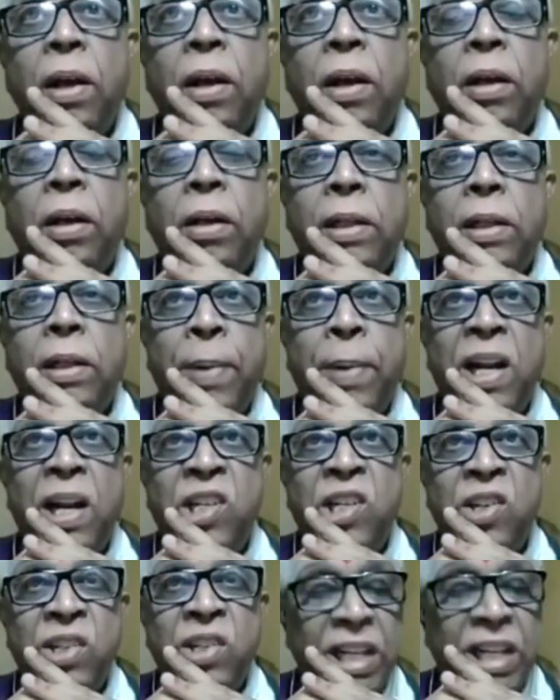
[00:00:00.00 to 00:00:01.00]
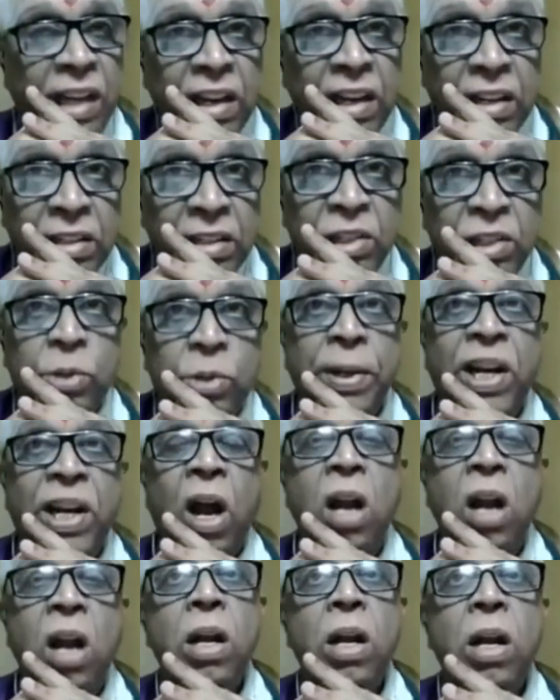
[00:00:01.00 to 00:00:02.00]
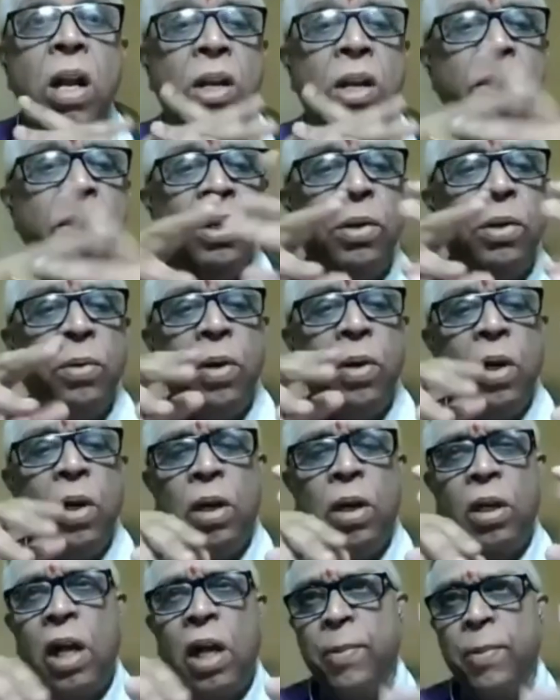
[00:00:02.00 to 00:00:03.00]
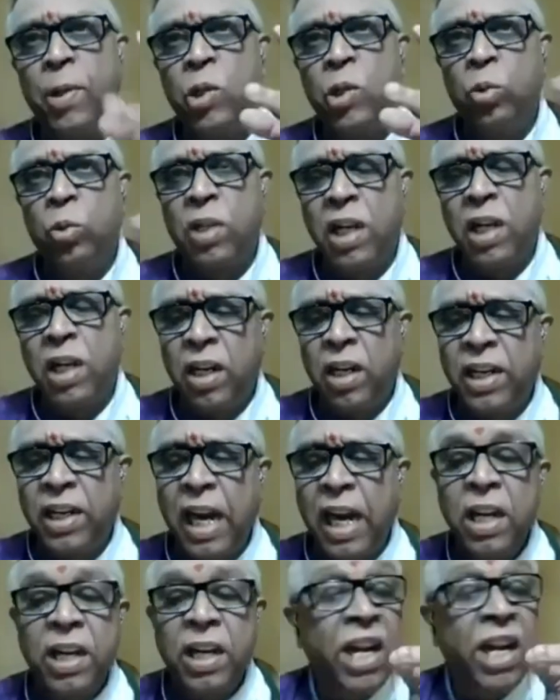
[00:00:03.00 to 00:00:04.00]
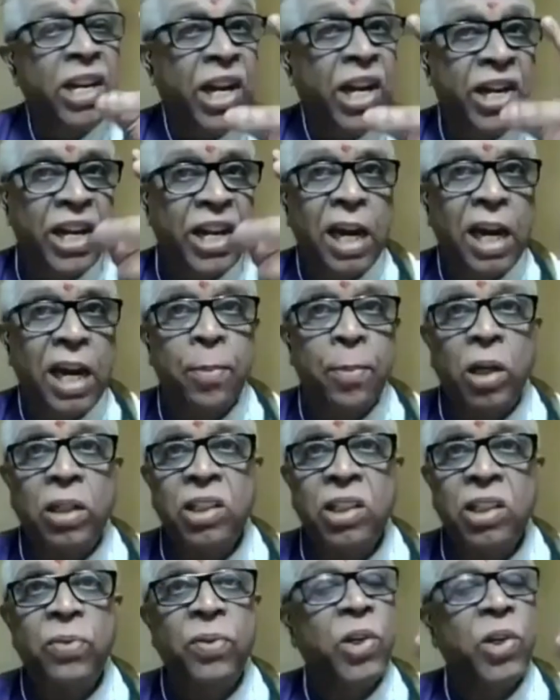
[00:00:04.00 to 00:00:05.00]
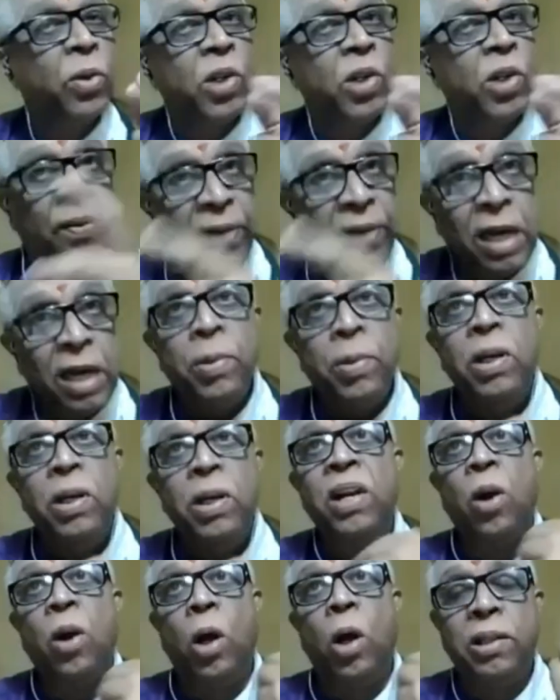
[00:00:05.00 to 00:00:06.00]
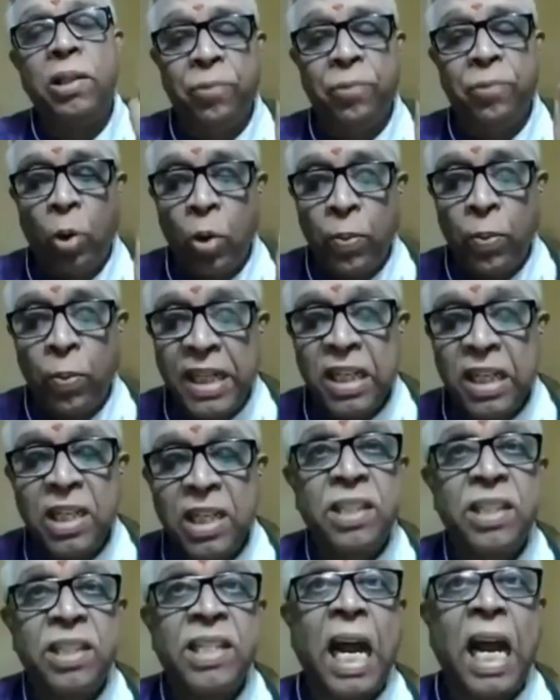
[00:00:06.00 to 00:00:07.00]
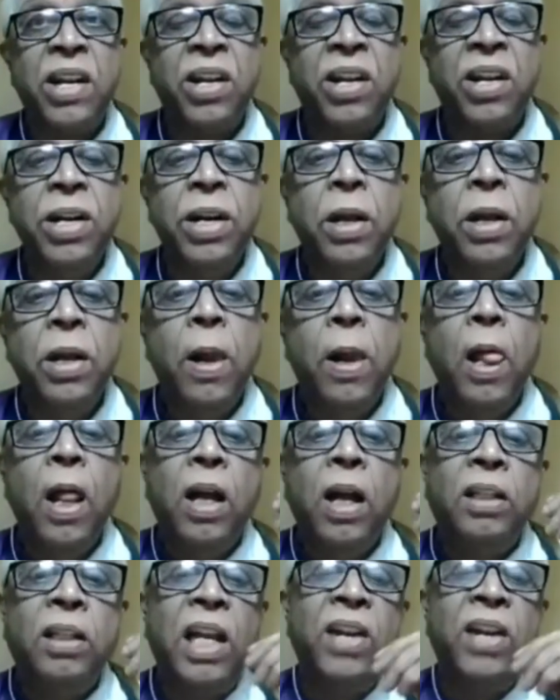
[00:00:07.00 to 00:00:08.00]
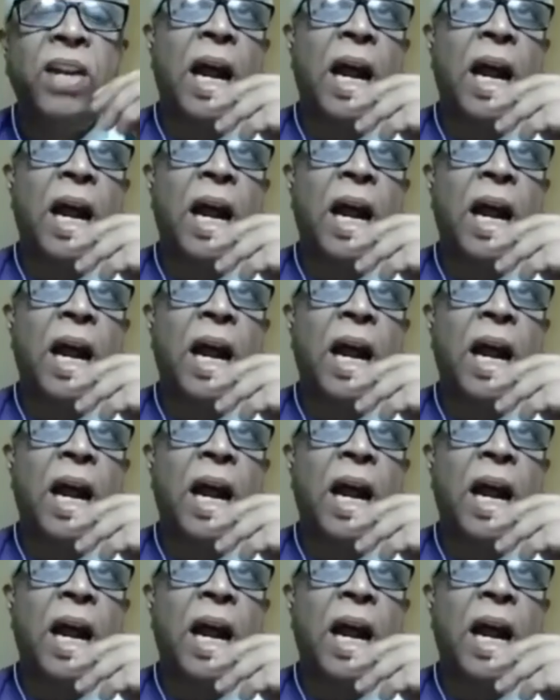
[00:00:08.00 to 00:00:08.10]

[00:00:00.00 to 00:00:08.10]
the pleasure seeking is to be done. So Kama Sutra dealt in detail about this, which was available in all the 4 Vedas, scattered. Then